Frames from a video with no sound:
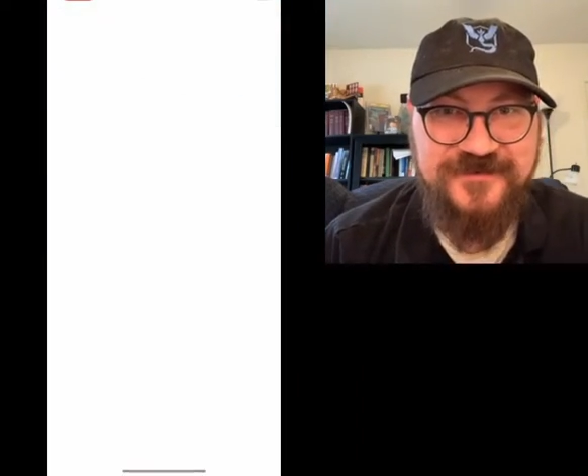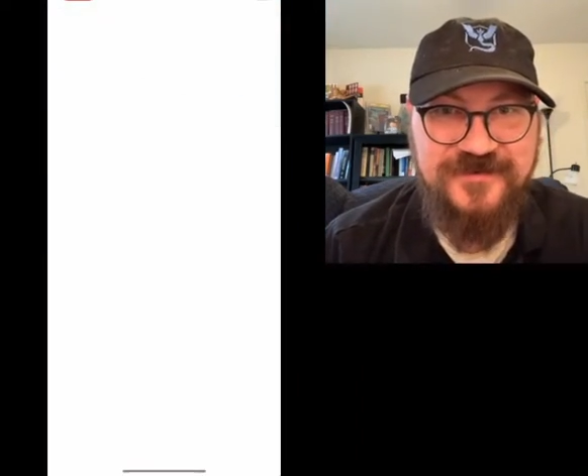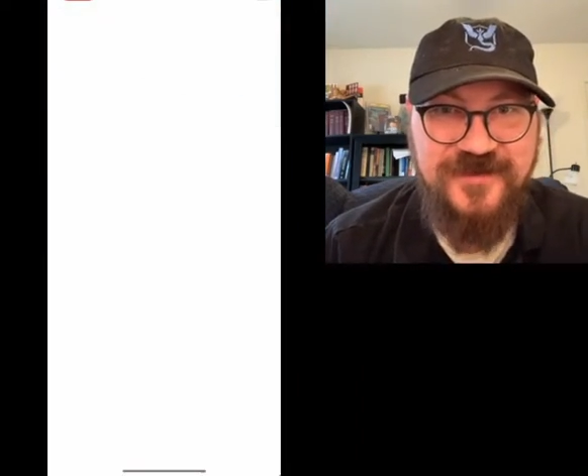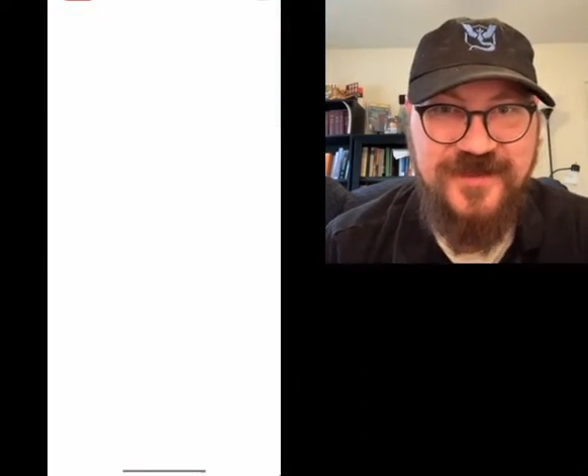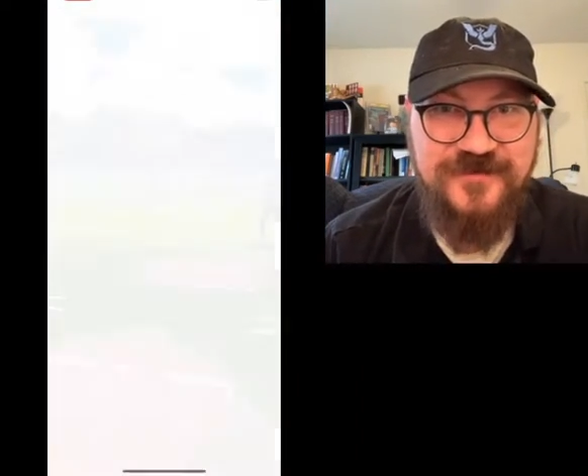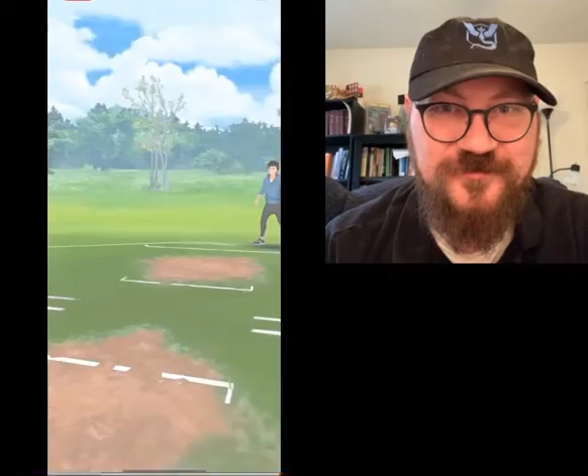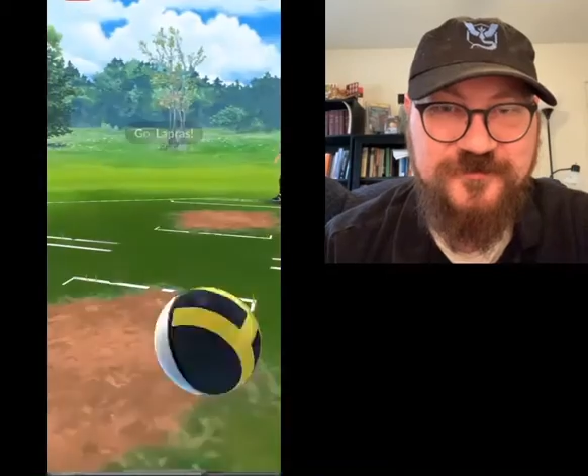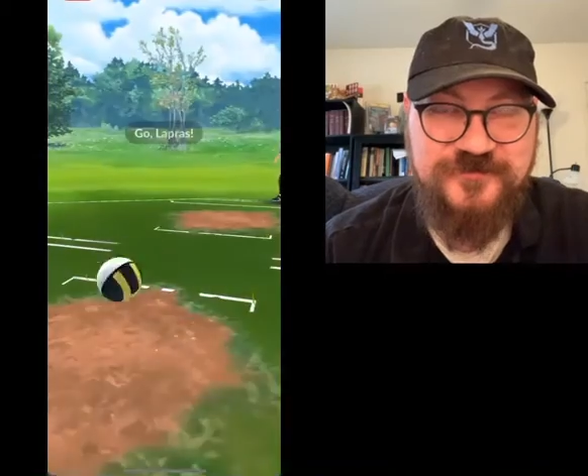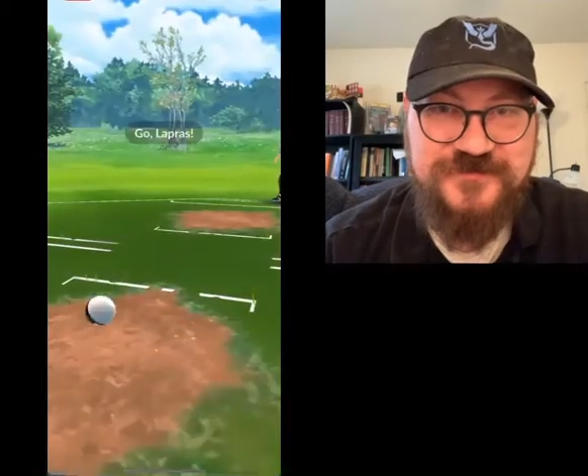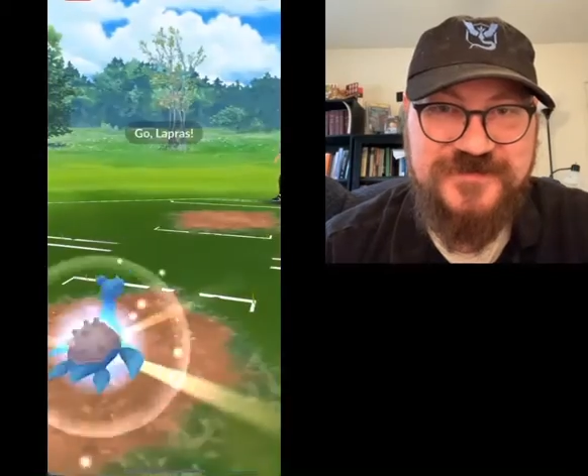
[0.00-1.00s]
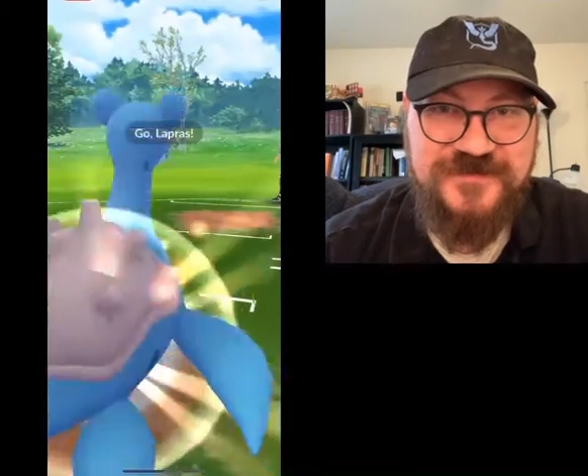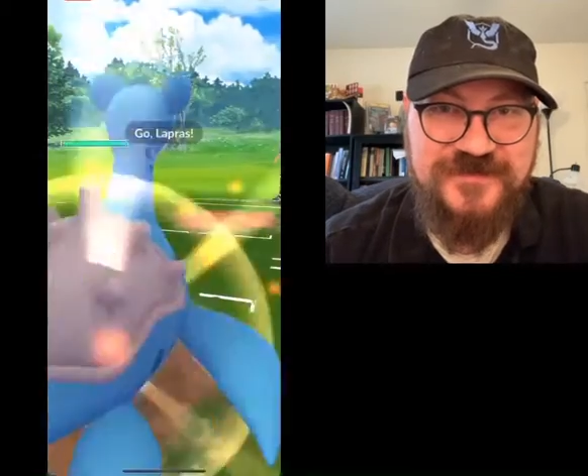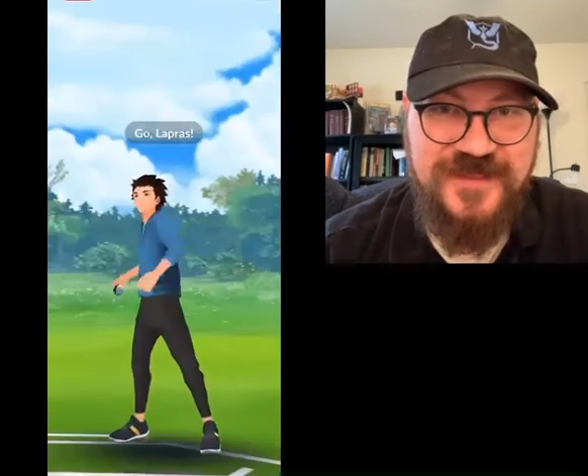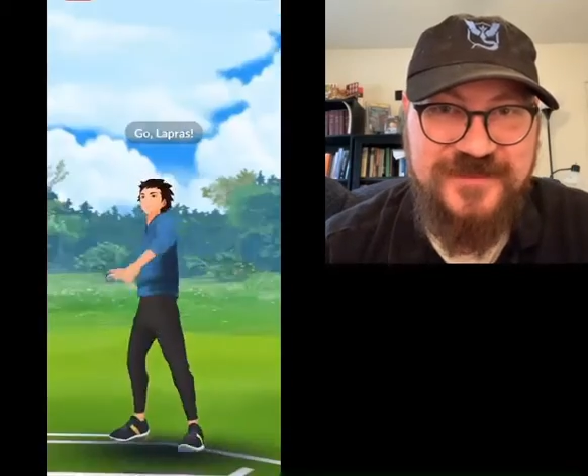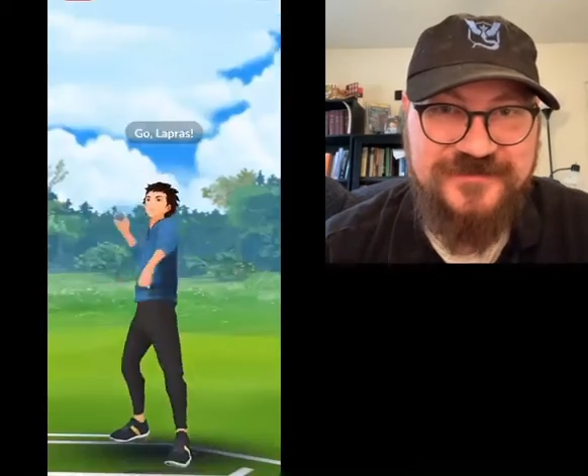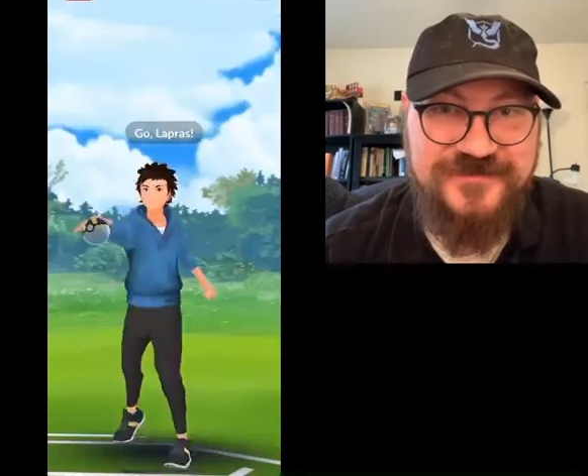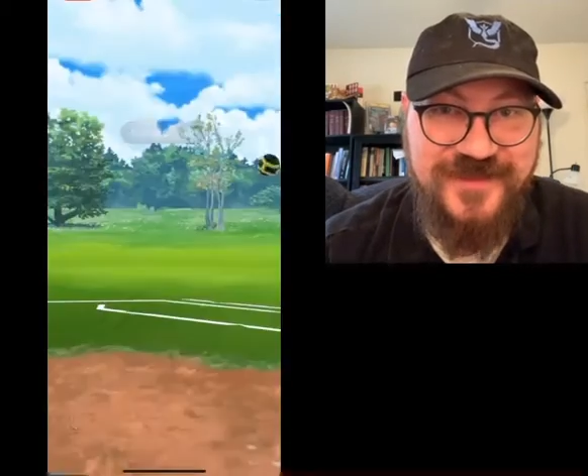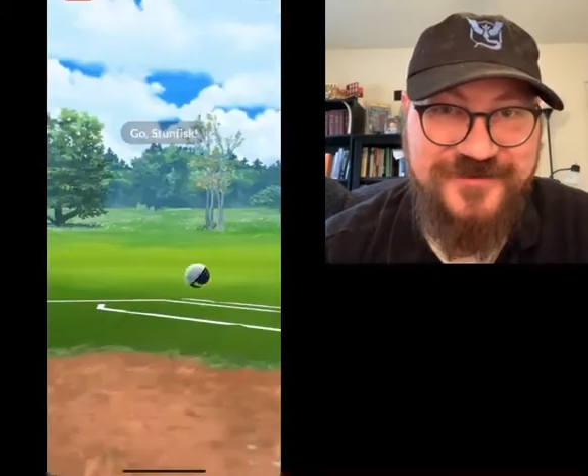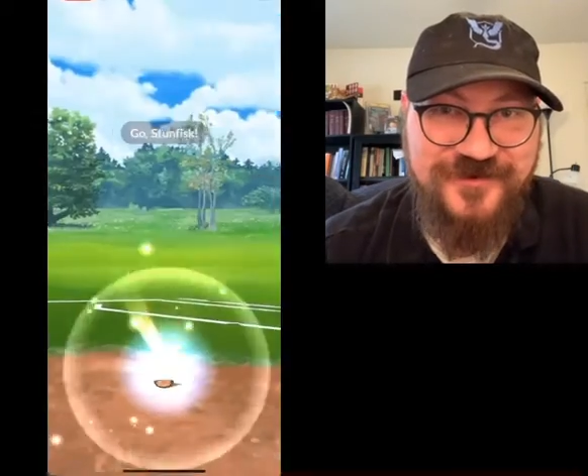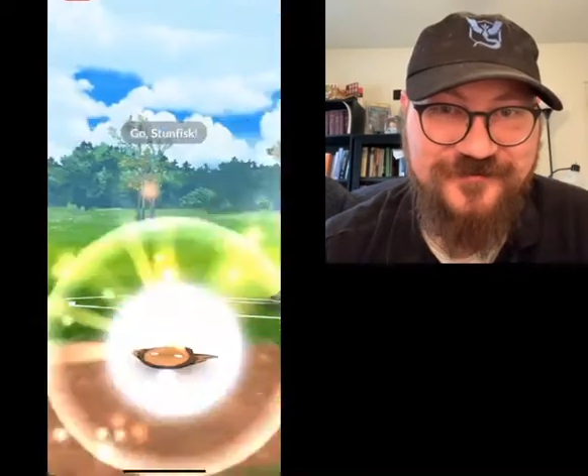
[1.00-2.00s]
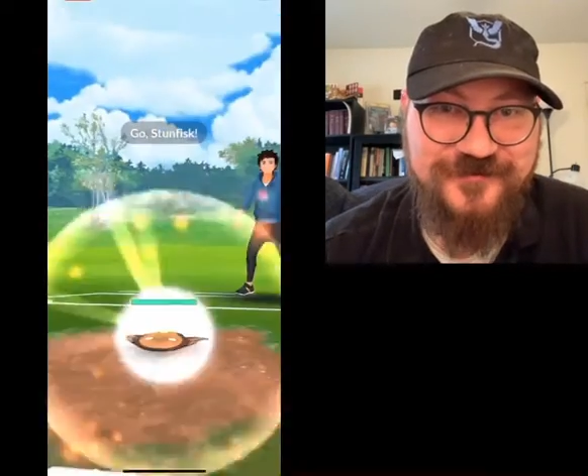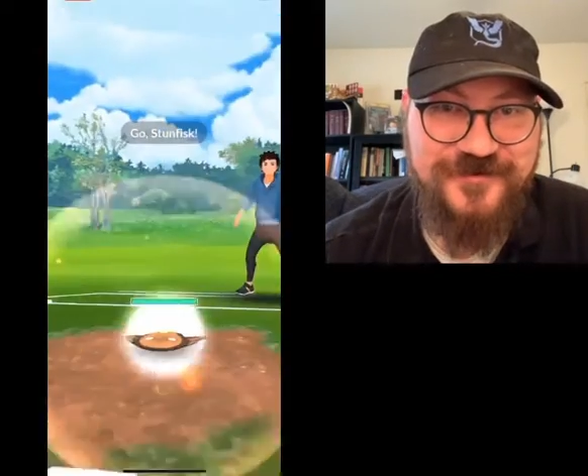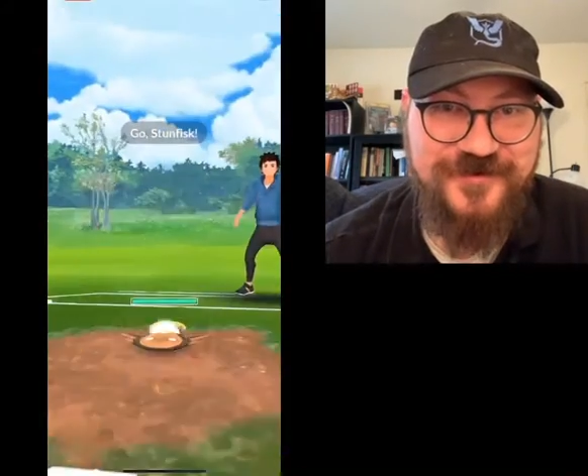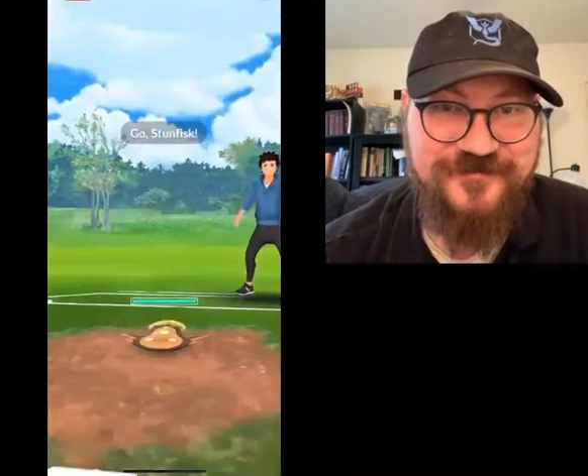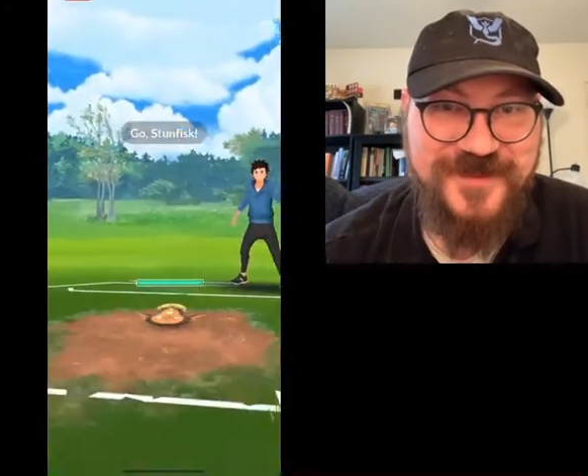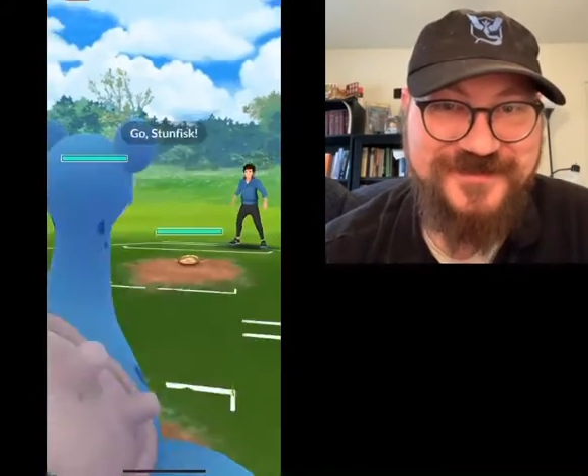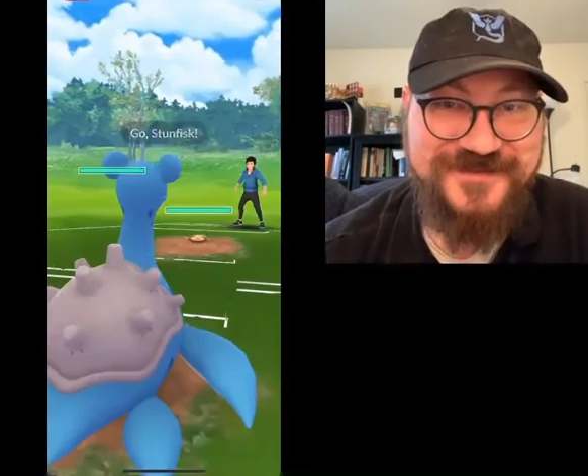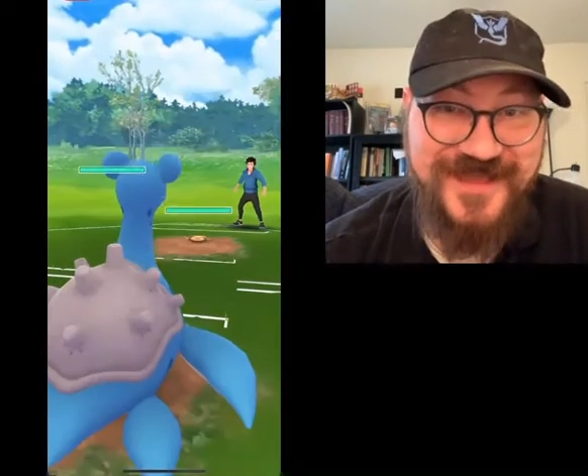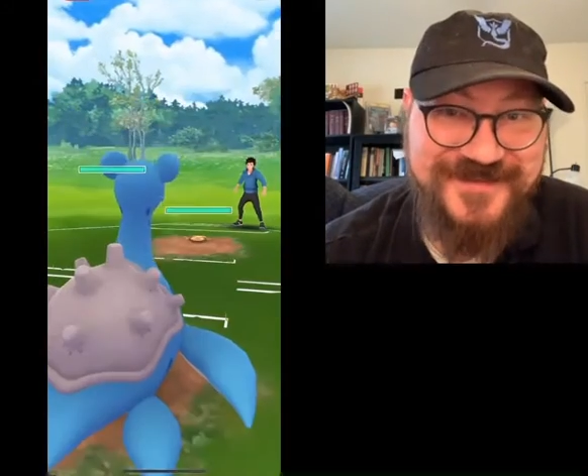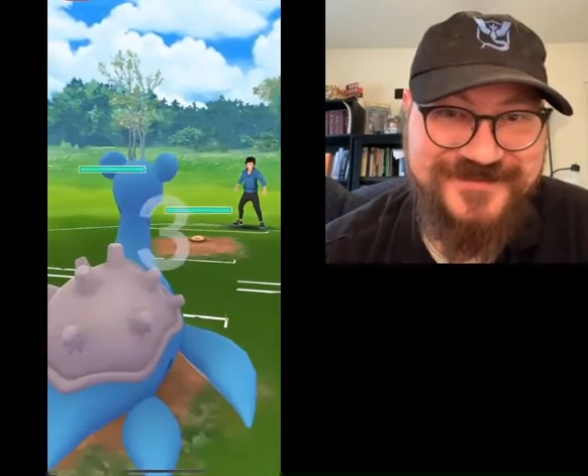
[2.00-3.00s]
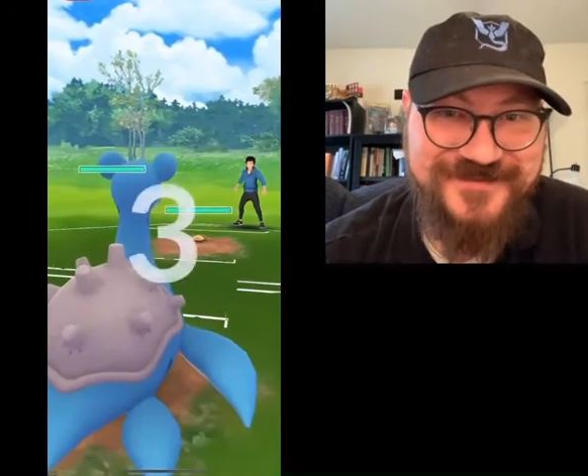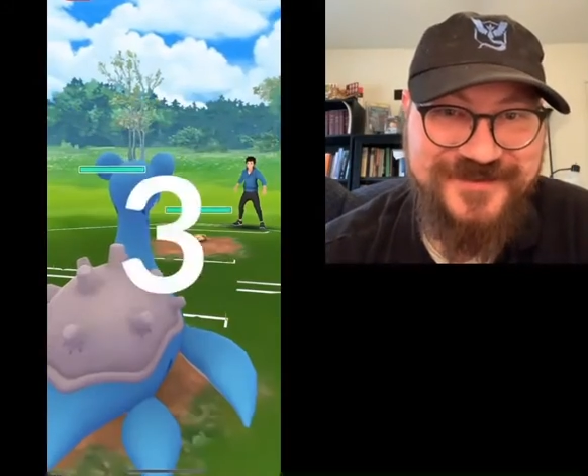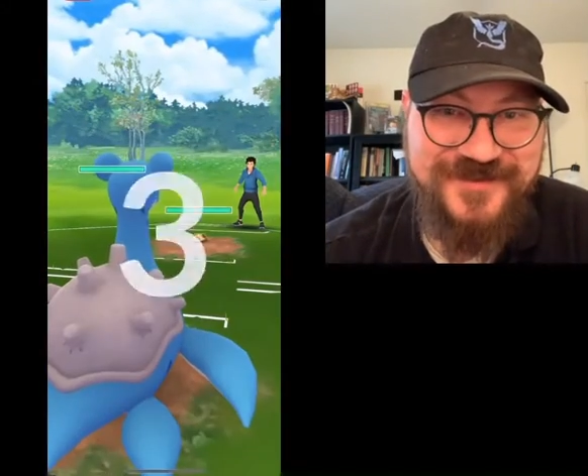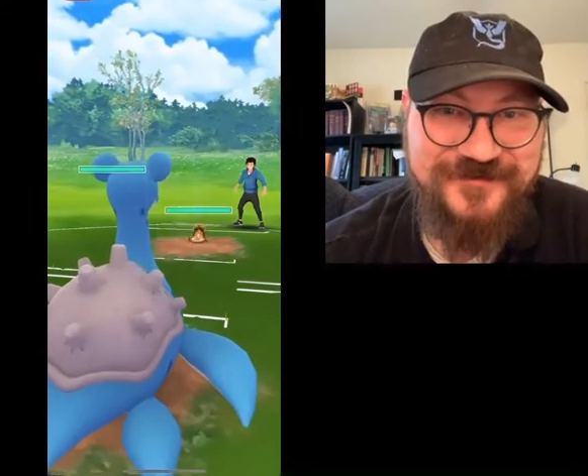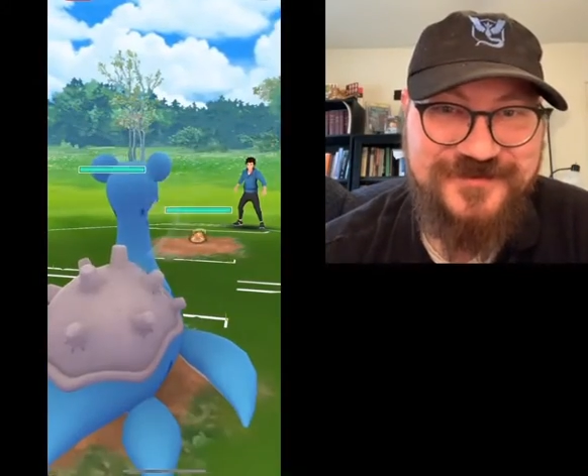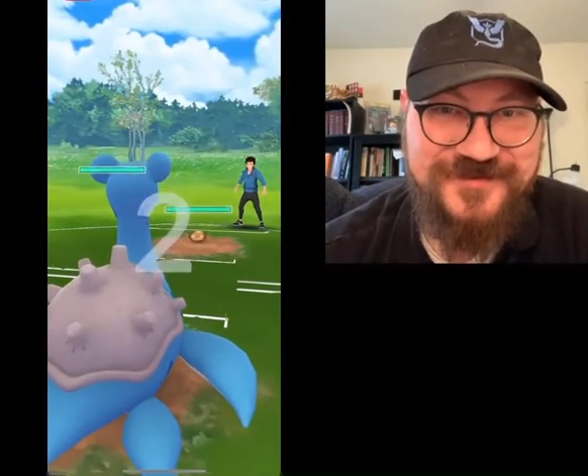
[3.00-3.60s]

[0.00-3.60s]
I did a takeover of my dad's account.